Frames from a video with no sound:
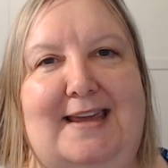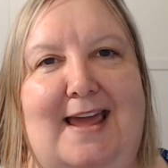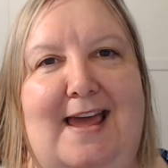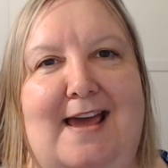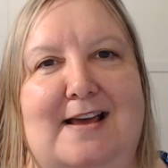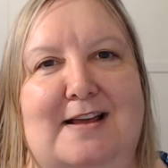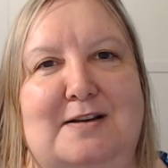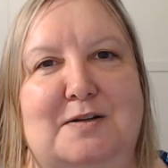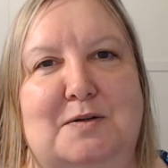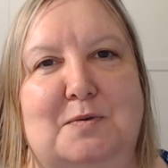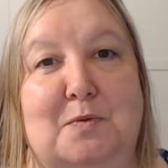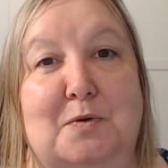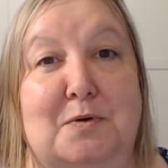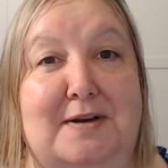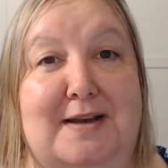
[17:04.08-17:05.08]
and
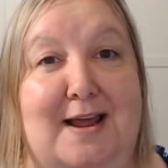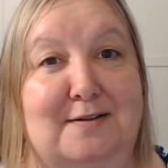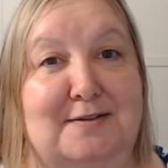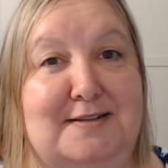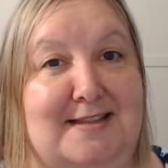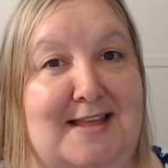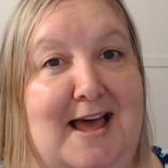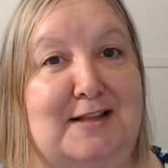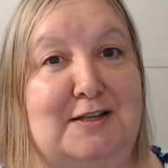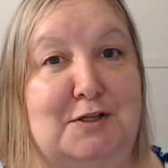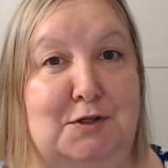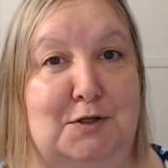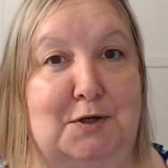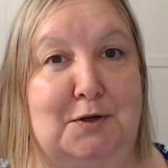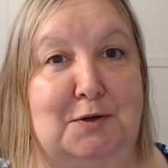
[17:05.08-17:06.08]
we'll announce that
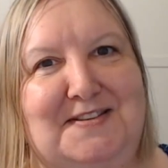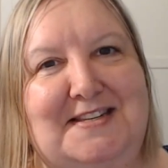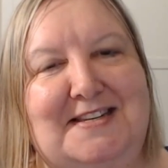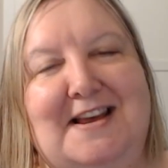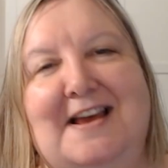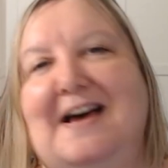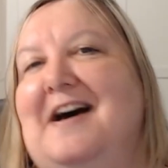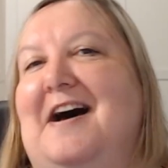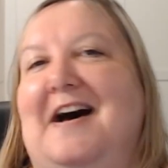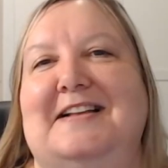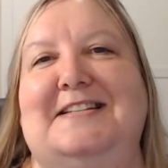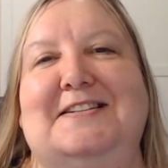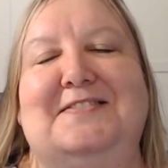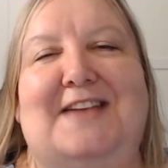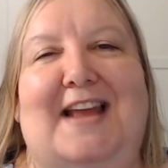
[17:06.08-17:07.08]
soon.
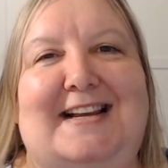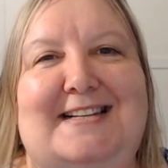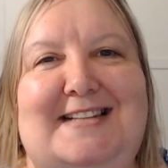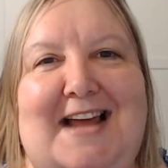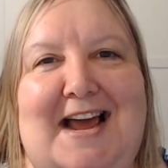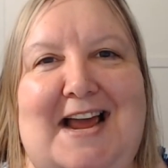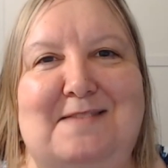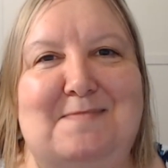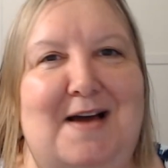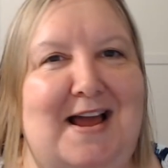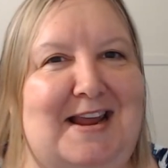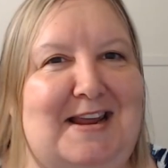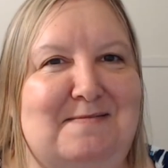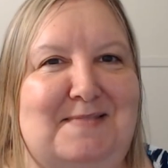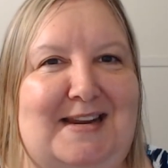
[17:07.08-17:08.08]
Until next time, I
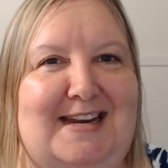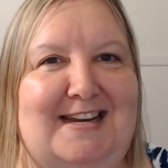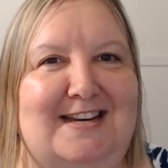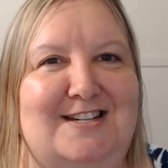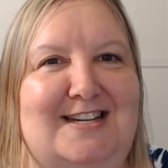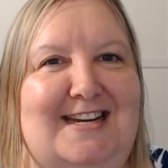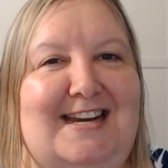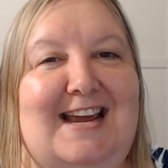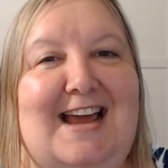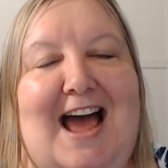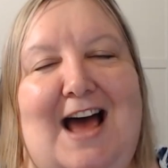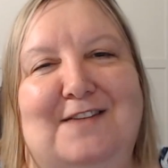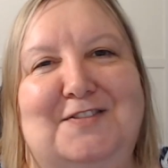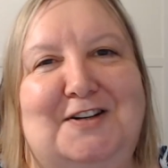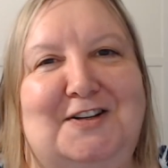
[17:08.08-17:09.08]
am Angie.
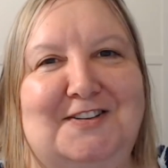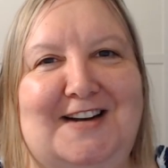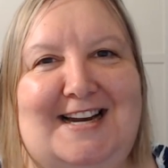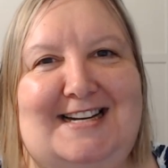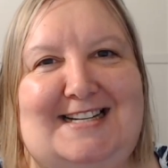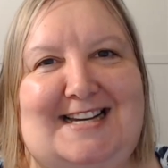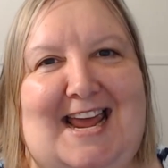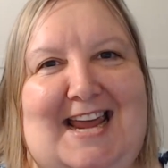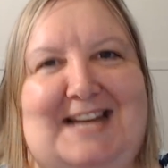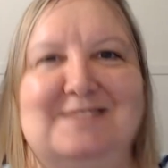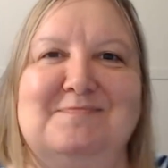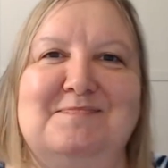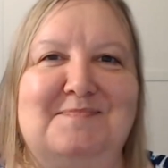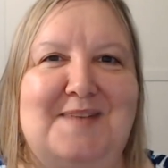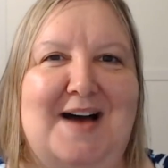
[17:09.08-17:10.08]
Have a great day.
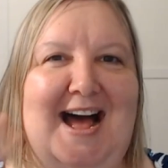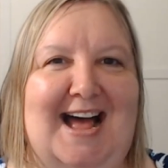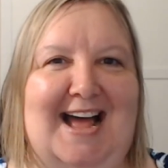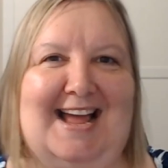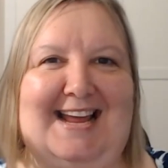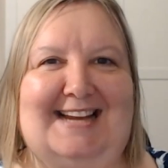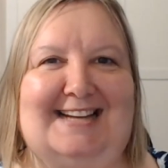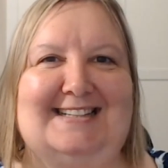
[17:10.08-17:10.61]
Bye.